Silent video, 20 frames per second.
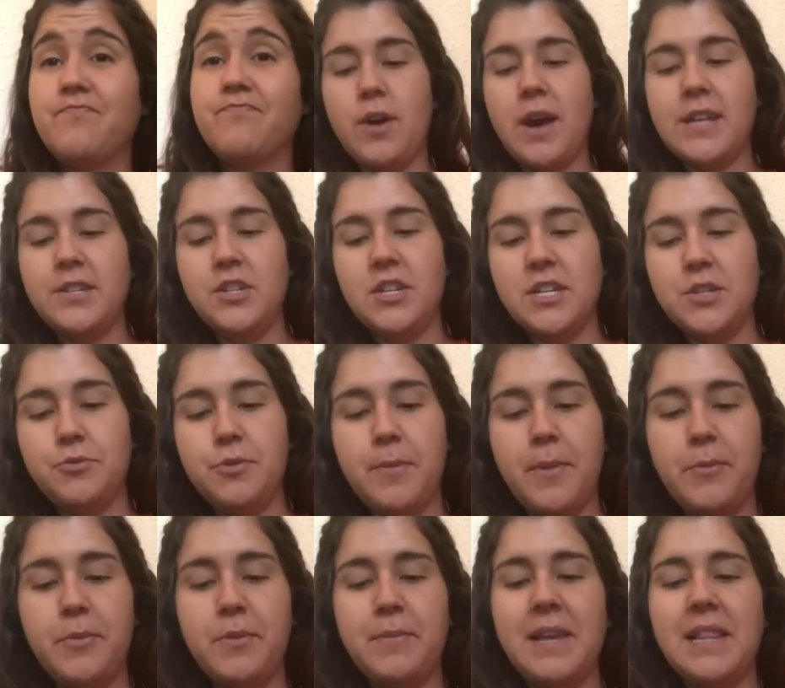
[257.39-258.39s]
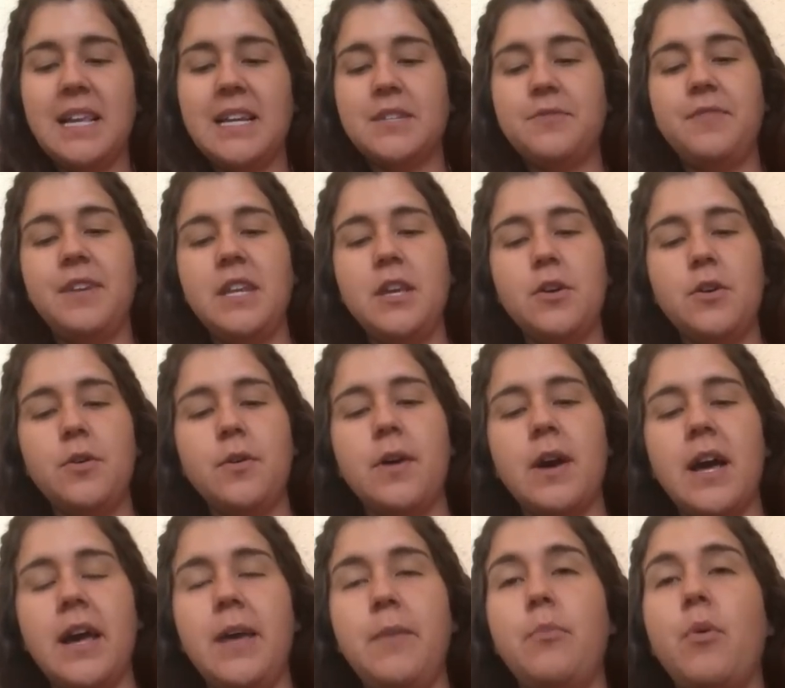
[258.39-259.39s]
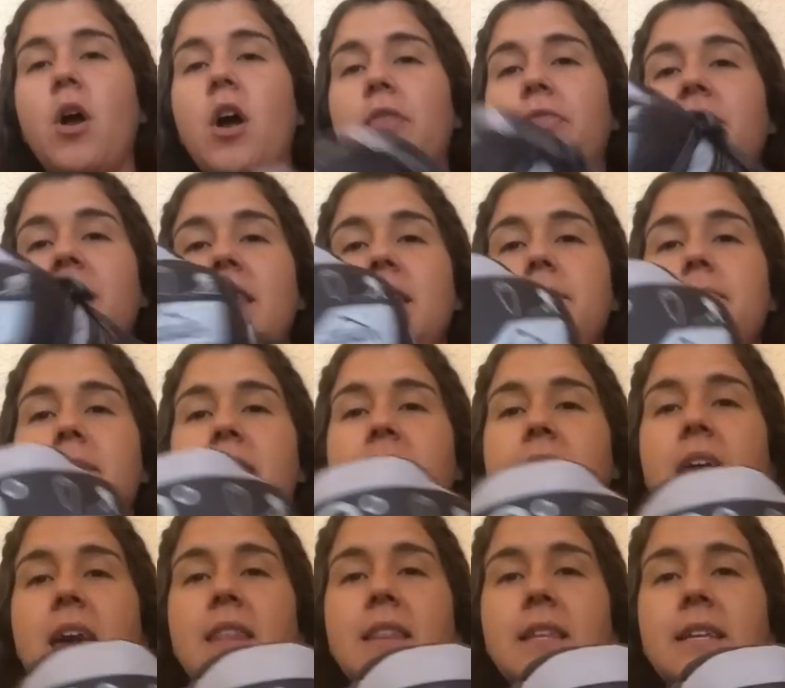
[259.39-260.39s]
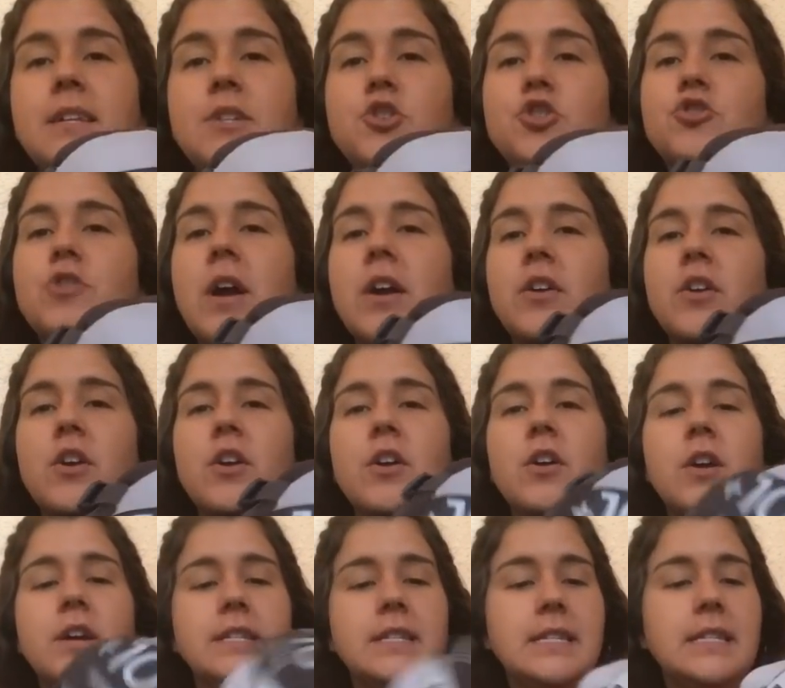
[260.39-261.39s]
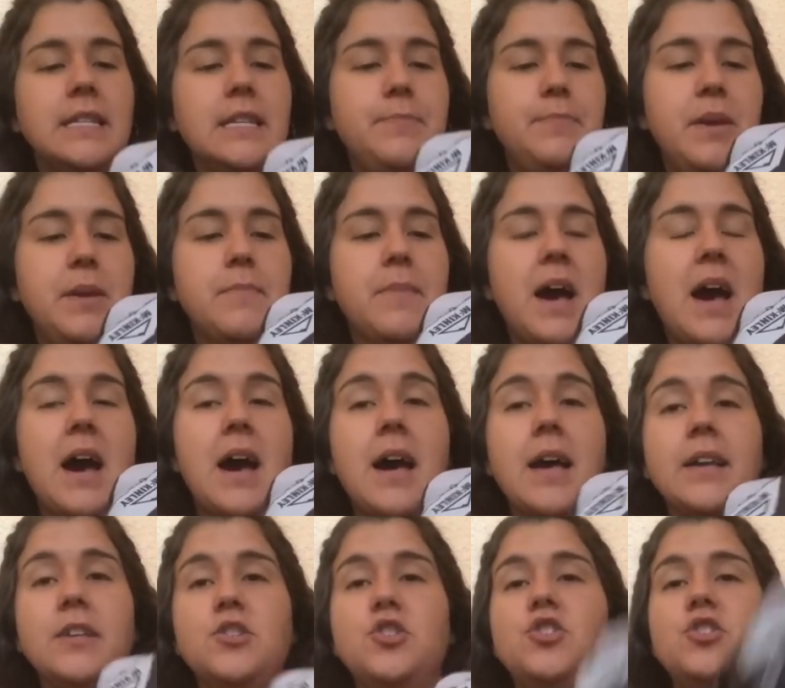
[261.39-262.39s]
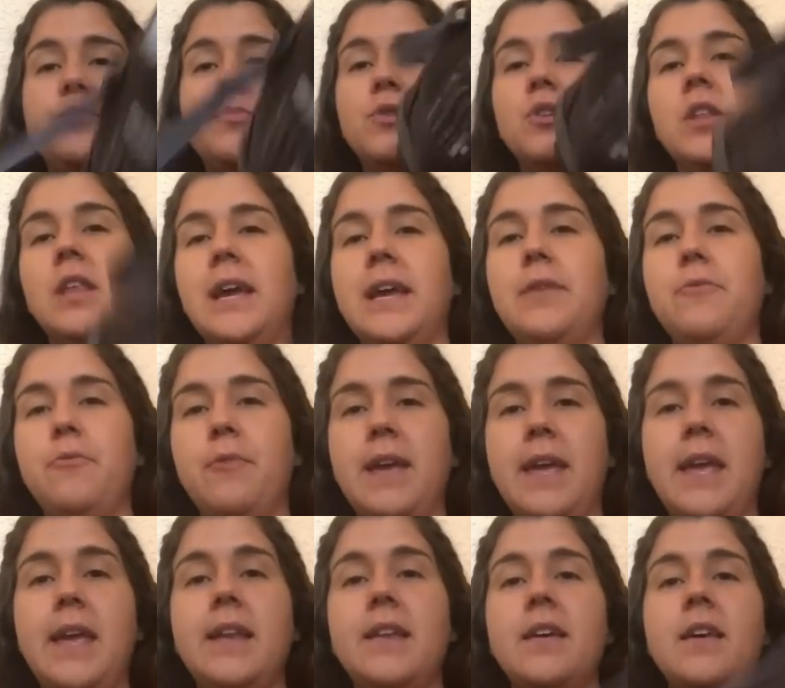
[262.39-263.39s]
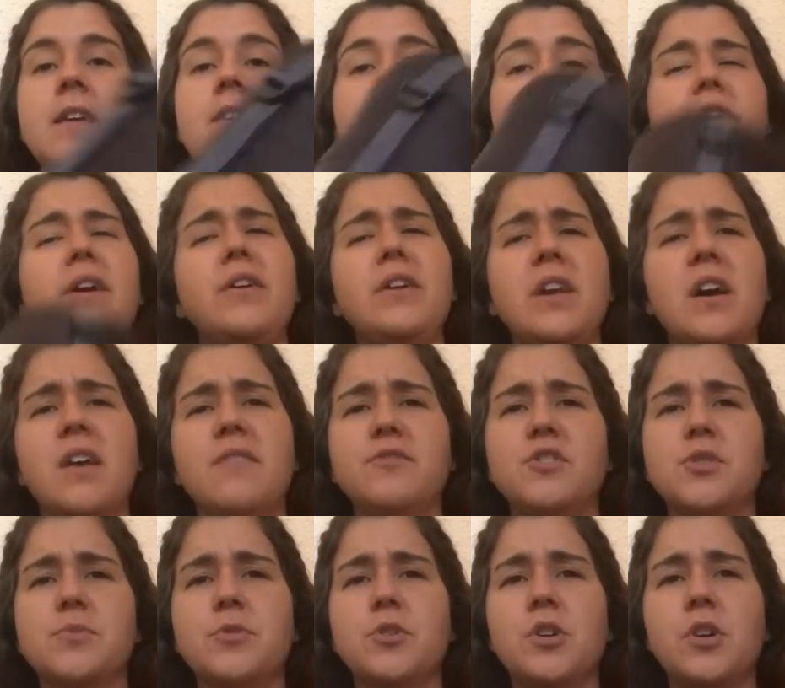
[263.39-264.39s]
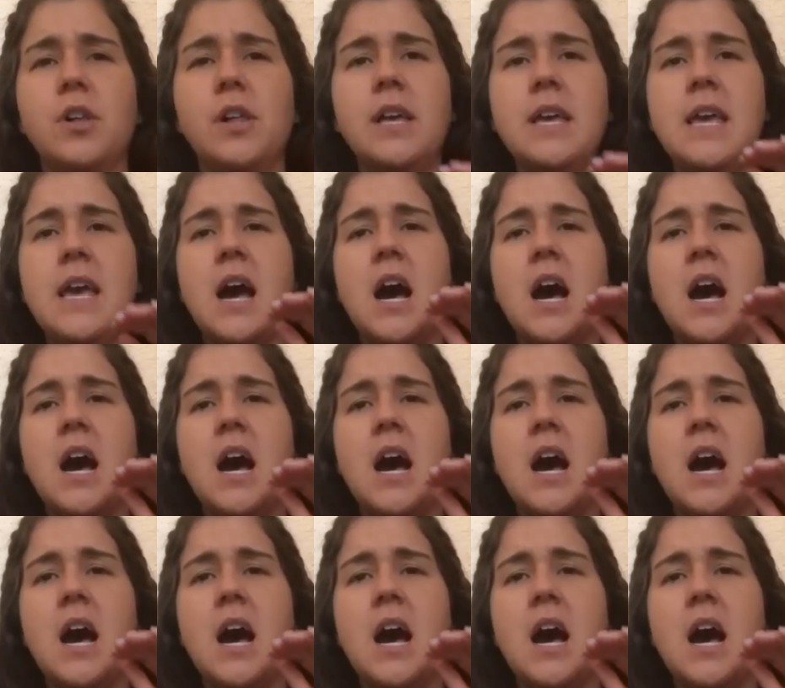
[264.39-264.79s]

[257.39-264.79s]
As you guys remember in my last video, I brought the McKinley Trekker sleeping bag, super lightweight, very comfortable.